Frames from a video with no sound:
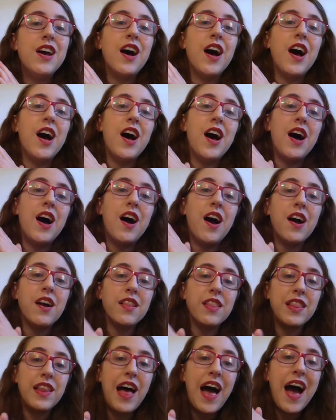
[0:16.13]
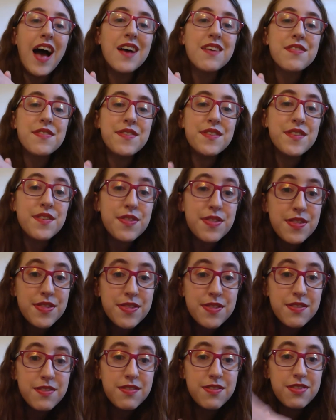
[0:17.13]
Our last
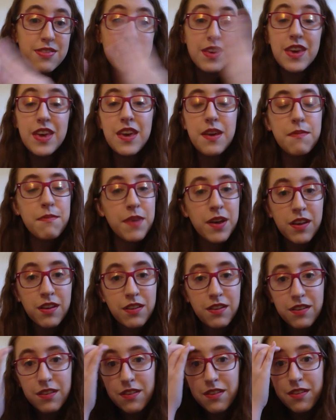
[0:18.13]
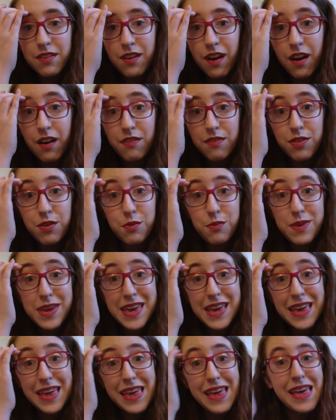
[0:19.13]
theme of the
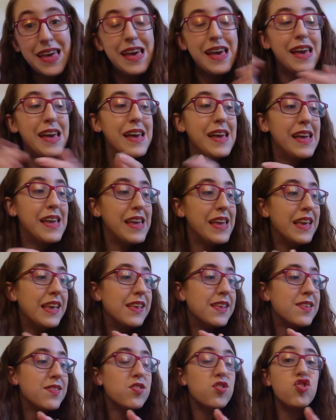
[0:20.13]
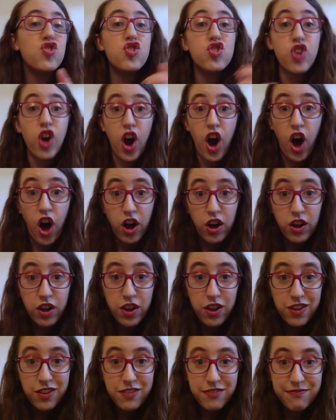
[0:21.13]
week is
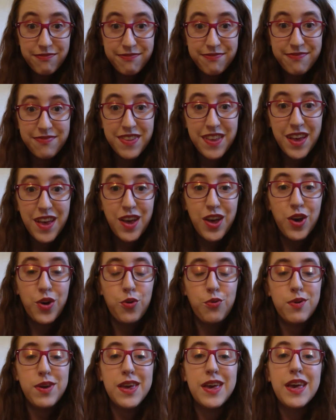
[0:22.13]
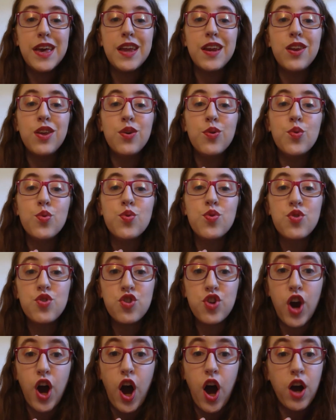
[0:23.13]
chalk. We can use
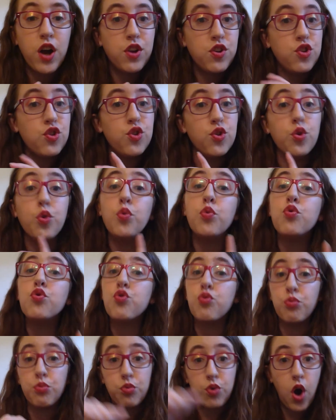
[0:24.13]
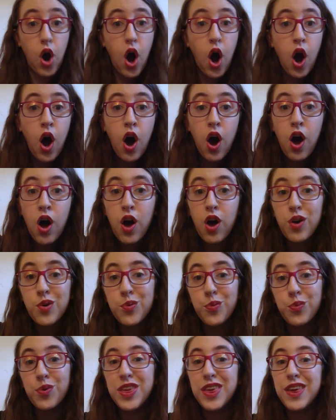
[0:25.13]
chalk to draw.
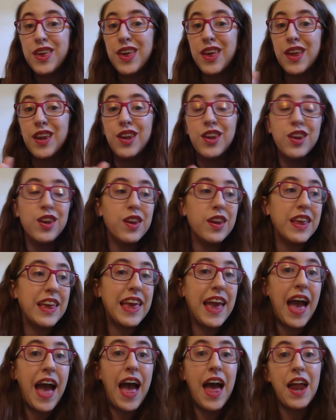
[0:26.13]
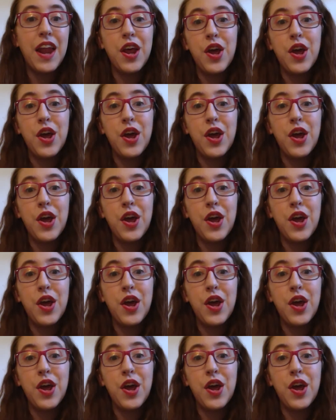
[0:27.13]
We can get